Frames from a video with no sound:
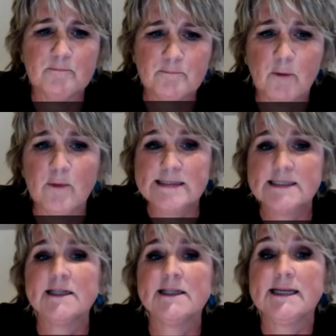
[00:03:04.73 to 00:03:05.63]
But we
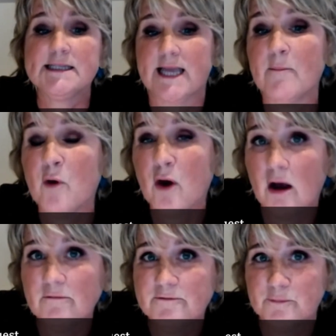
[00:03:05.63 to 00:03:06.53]
still need to get more
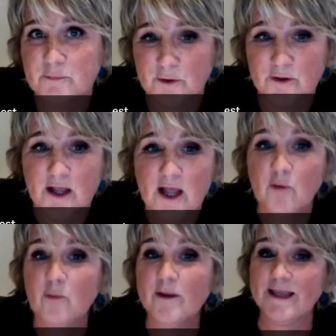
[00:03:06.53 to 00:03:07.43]
comfortable
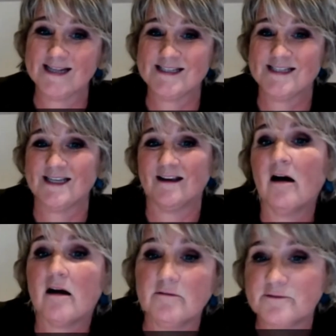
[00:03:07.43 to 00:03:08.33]
with getting
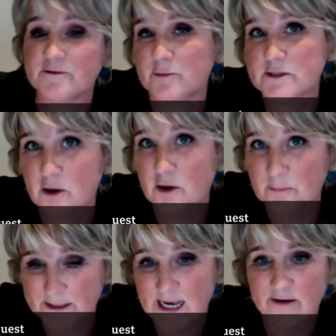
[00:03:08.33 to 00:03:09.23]
uncomfortable
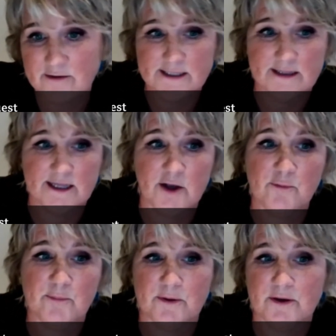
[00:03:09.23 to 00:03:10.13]
topics out in the
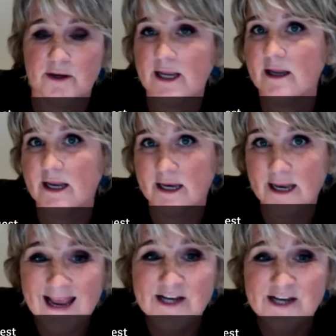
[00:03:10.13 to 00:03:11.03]
open in an
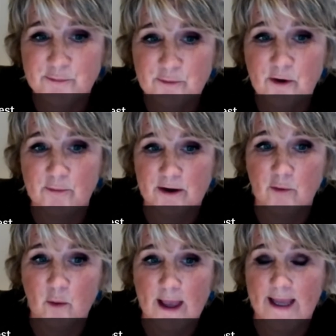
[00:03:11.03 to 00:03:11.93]
age-appropriate
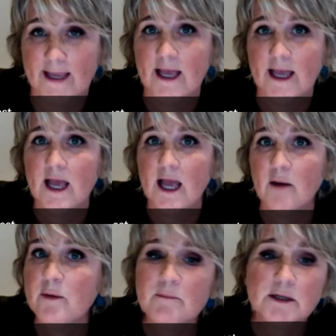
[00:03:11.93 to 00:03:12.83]
way.
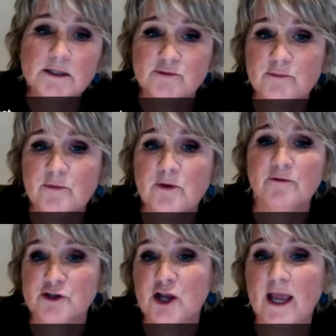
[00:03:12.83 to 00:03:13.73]
And we must remove the
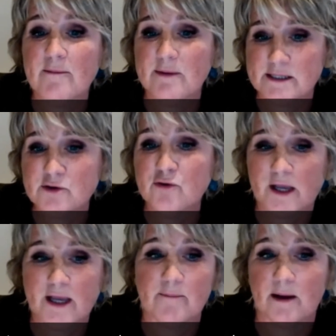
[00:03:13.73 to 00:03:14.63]
shame in
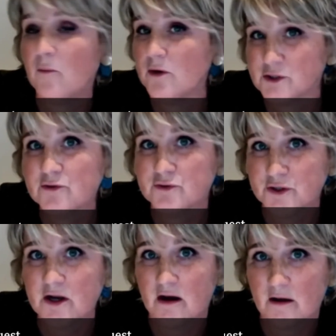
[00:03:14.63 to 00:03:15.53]
talking about what
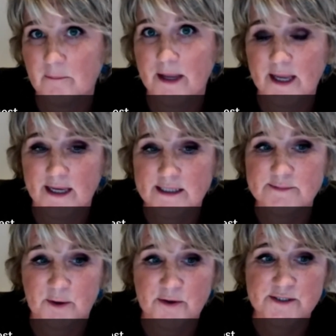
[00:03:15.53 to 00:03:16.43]
children are being
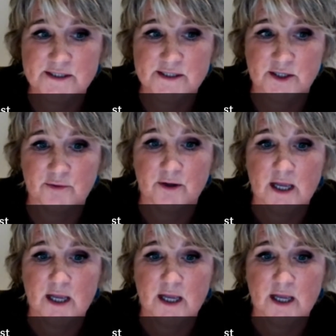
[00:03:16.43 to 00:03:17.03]
exposed to.